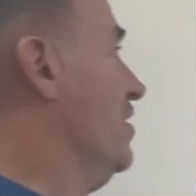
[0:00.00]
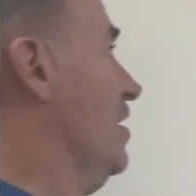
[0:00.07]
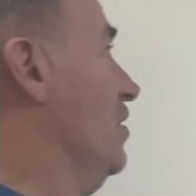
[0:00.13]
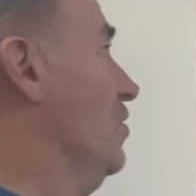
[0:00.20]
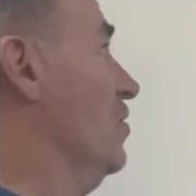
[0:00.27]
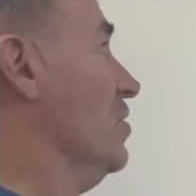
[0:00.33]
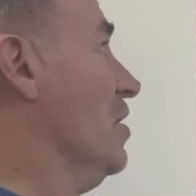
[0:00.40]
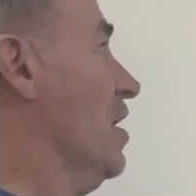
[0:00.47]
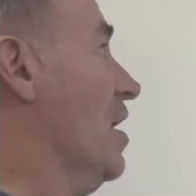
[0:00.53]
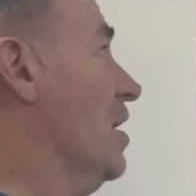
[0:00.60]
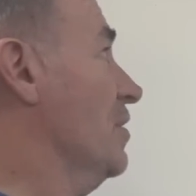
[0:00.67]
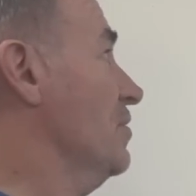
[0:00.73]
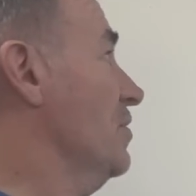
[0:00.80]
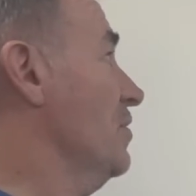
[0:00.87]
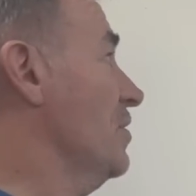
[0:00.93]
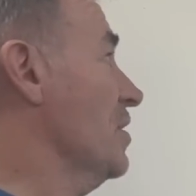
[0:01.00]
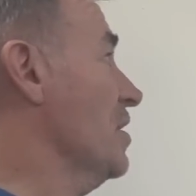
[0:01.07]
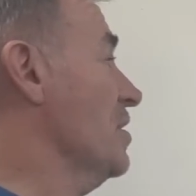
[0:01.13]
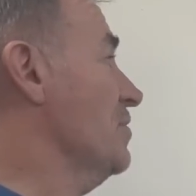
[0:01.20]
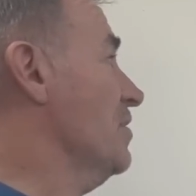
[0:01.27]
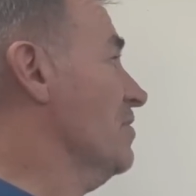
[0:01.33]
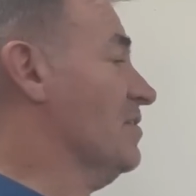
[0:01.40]
a look at the
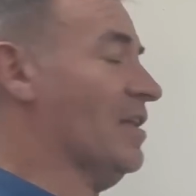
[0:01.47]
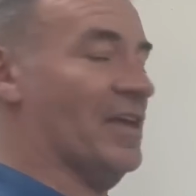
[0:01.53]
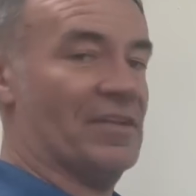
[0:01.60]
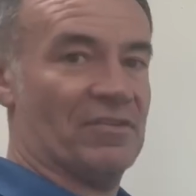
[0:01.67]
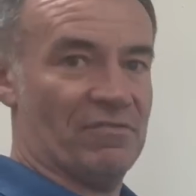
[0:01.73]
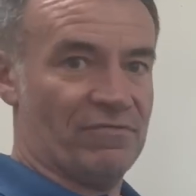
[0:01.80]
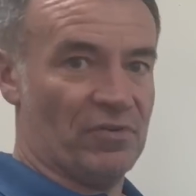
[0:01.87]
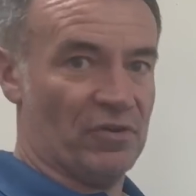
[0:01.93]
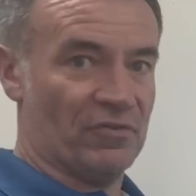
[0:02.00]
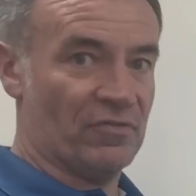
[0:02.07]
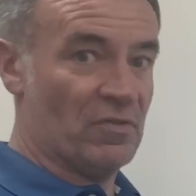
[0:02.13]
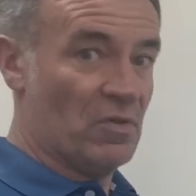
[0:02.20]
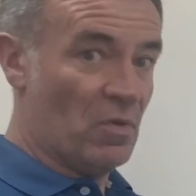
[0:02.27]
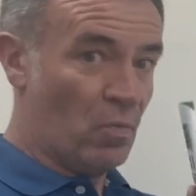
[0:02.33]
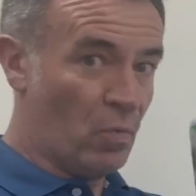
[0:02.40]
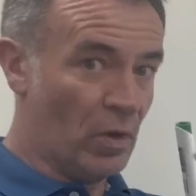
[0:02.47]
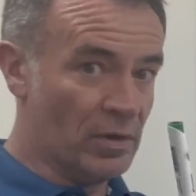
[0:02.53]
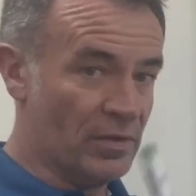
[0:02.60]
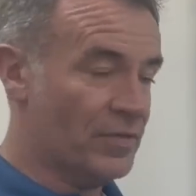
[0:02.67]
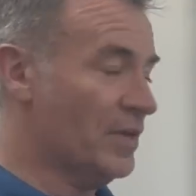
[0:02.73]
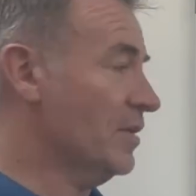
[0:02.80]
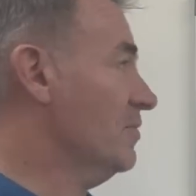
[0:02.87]
dislikes first. One of the
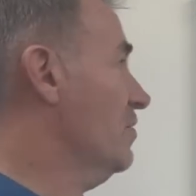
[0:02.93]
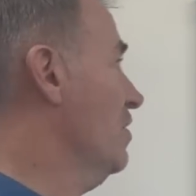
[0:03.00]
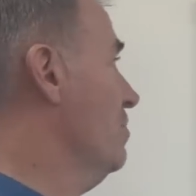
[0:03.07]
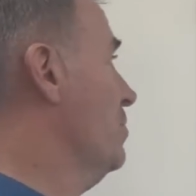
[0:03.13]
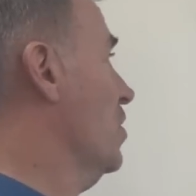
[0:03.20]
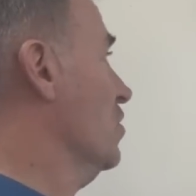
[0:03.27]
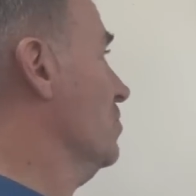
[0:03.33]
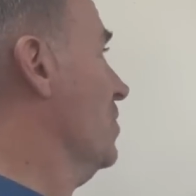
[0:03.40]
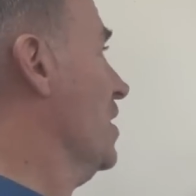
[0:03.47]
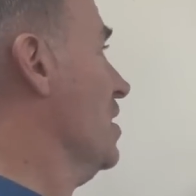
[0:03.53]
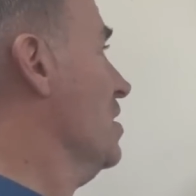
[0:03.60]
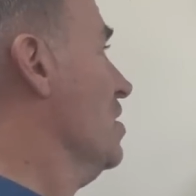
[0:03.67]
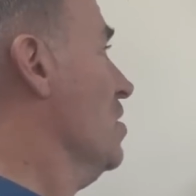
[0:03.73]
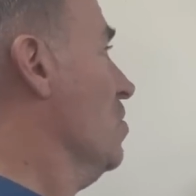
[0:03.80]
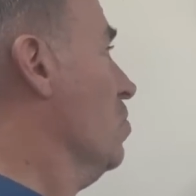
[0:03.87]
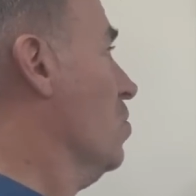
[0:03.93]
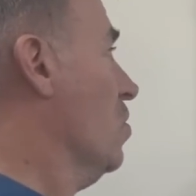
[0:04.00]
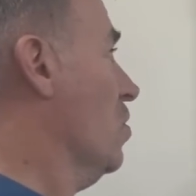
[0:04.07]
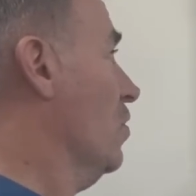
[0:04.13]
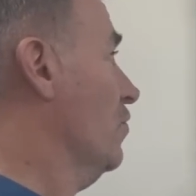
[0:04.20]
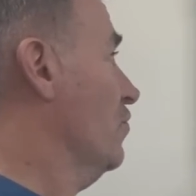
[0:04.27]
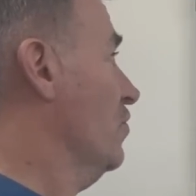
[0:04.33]
things that bugged me
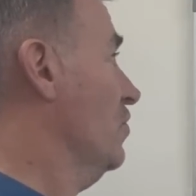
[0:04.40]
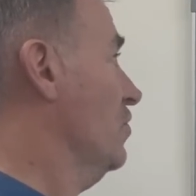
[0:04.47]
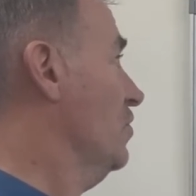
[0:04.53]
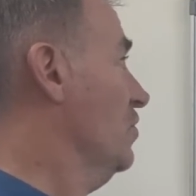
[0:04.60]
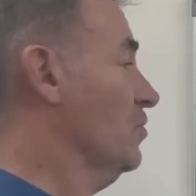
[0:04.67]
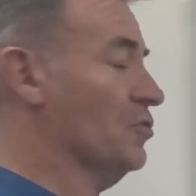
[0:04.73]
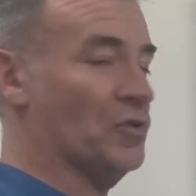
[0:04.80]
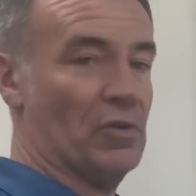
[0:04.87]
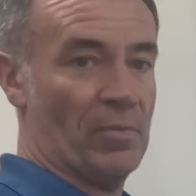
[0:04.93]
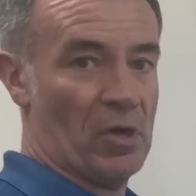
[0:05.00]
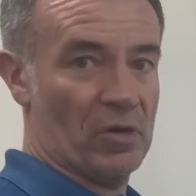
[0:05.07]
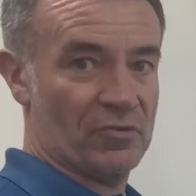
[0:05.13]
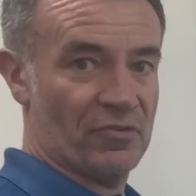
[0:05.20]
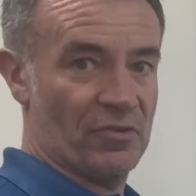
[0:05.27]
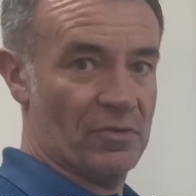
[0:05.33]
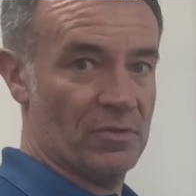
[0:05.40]
was the toolbox.